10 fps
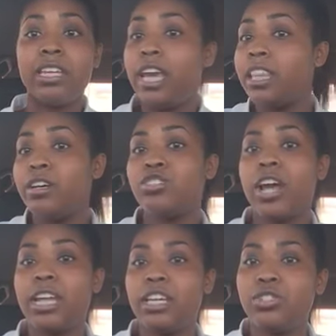Yeah, they'll
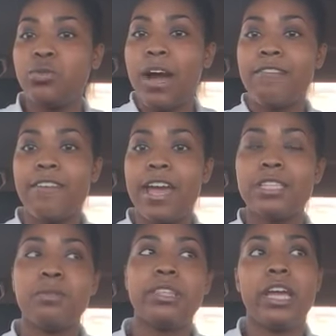try to get you out
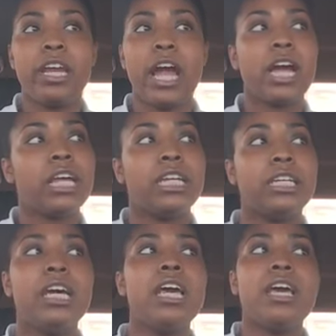fast, but they're not
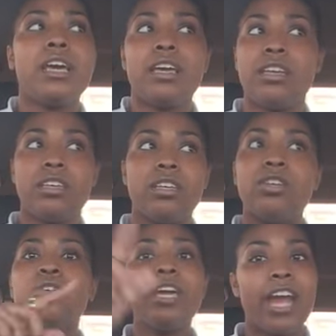gonna,
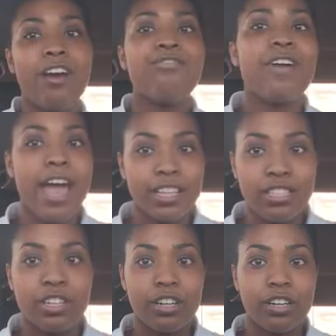you'll get out
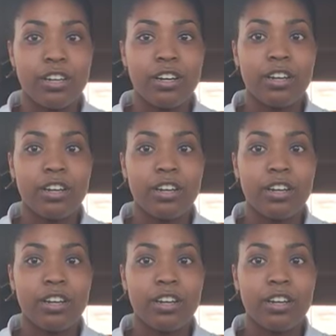faster